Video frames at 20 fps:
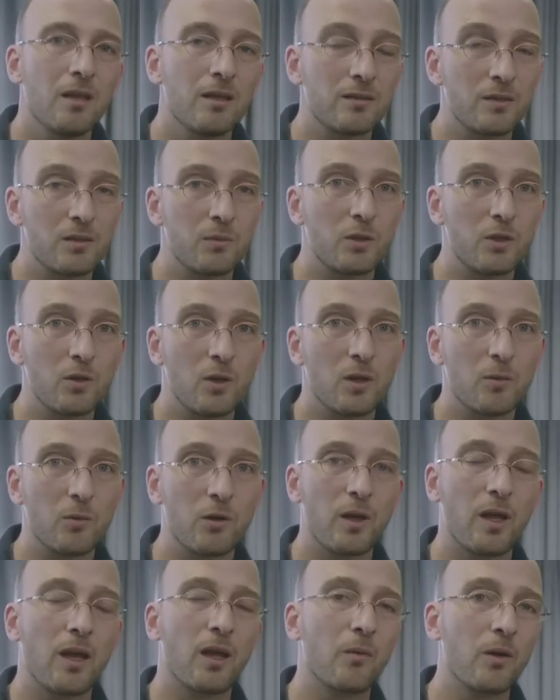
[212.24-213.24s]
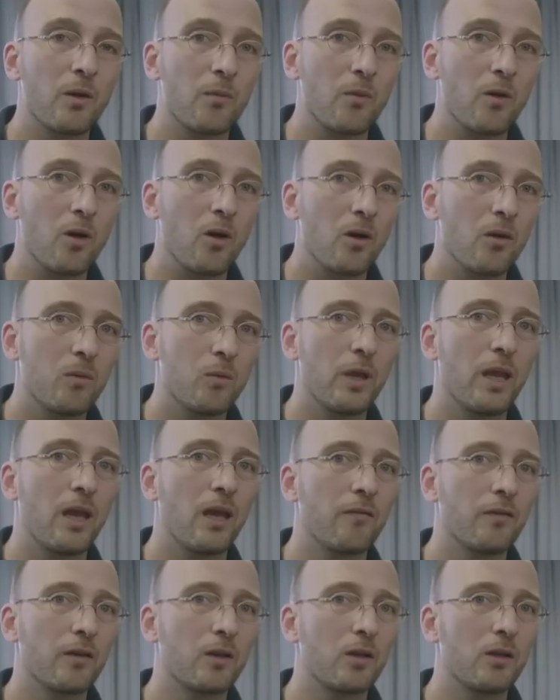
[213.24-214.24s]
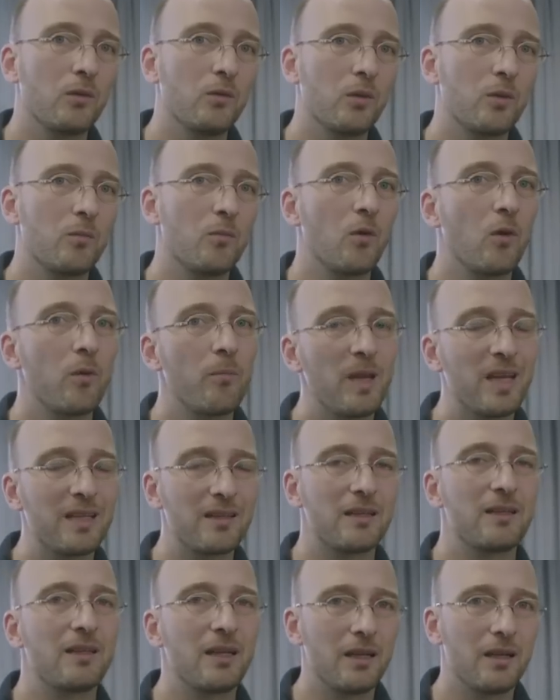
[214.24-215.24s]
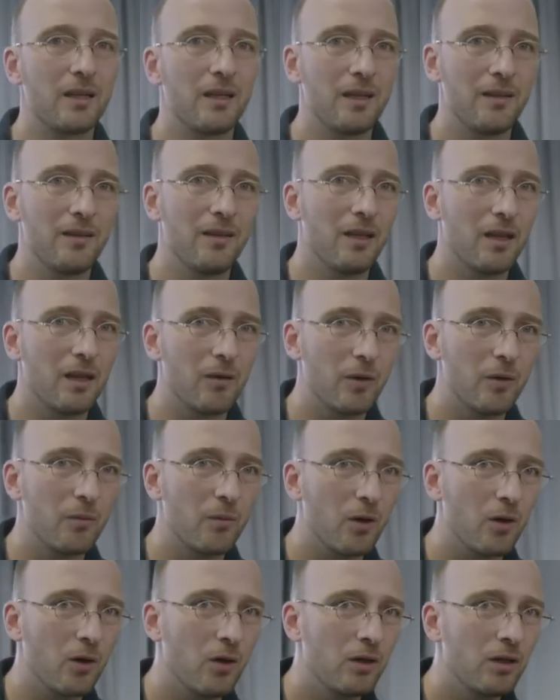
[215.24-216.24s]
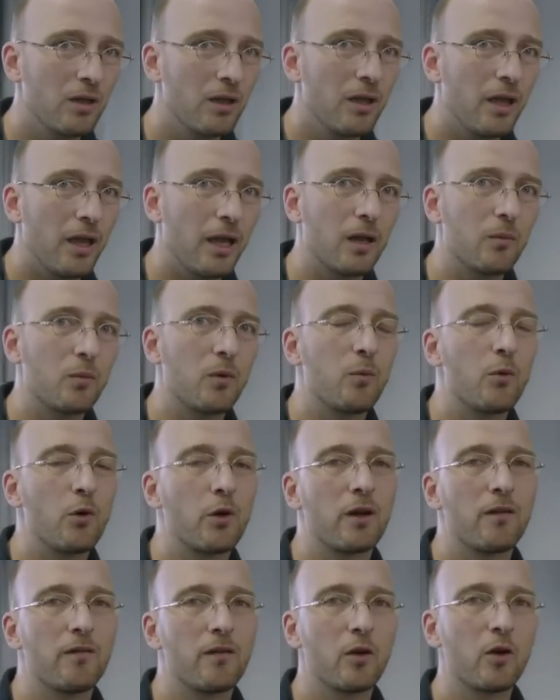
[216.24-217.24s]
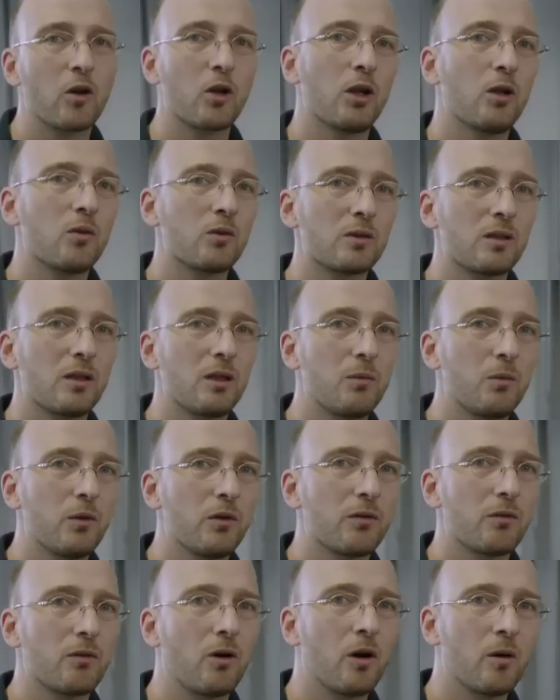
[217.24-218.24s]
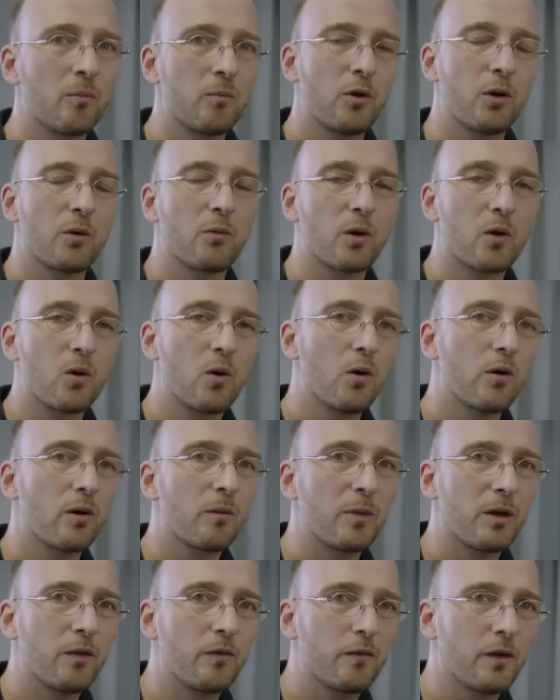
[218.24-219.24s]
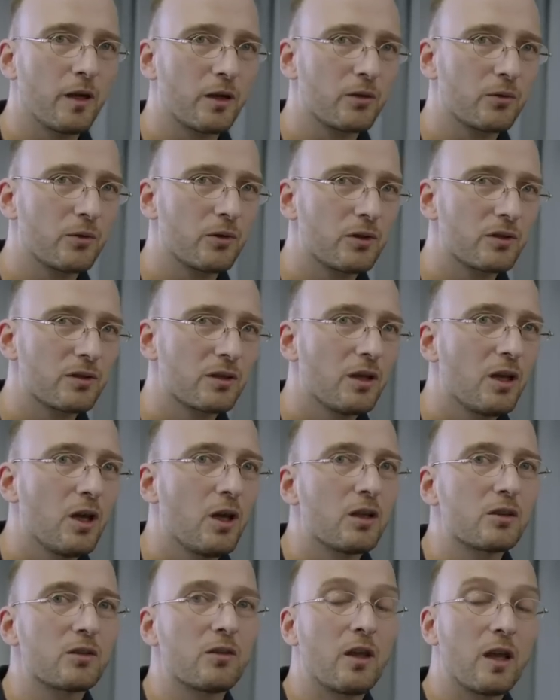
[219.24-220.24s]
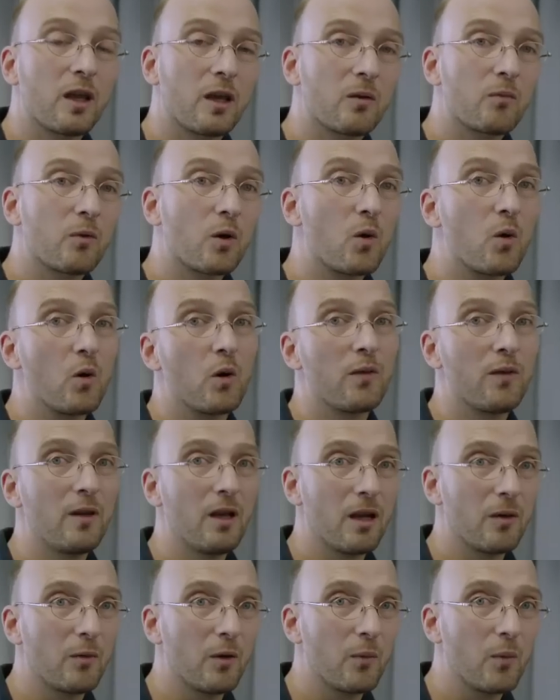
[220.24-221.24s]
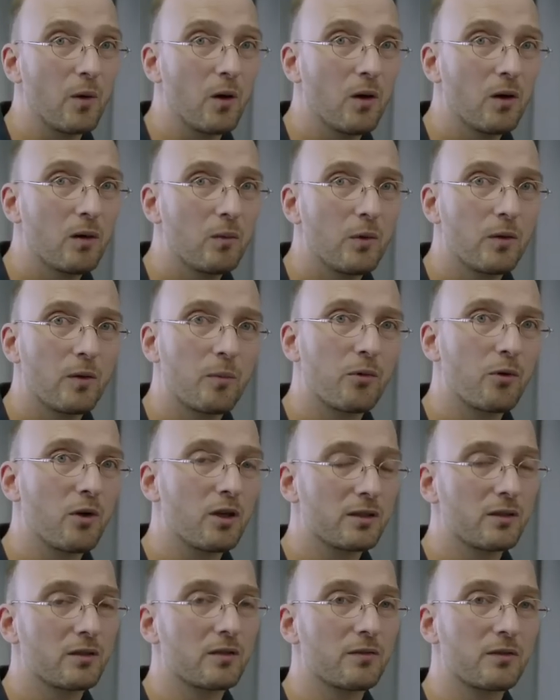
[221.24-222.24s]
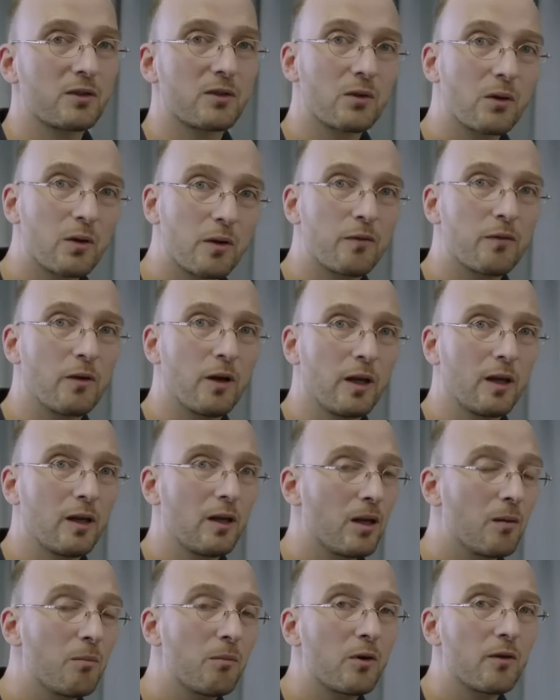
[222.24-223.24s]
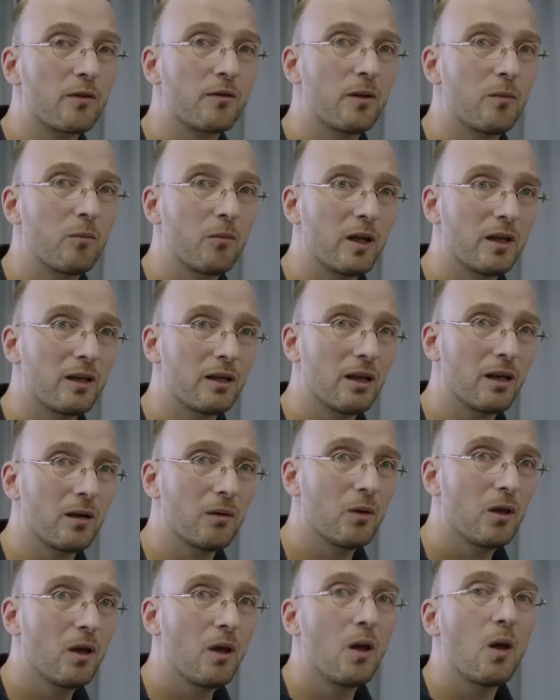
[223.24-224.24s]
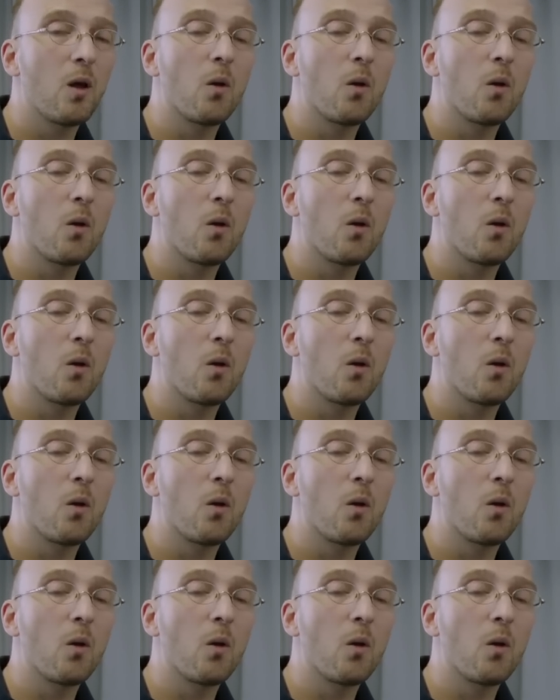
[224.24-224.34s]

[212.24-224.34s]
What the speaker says: Since we're talking about ARRI RAW, we have included more metadata in the ARRI RAW, and we're working very closely with onboard recorder manufacturers so they can record the ARRI RAW. We're in the process of certifying a number of them right now.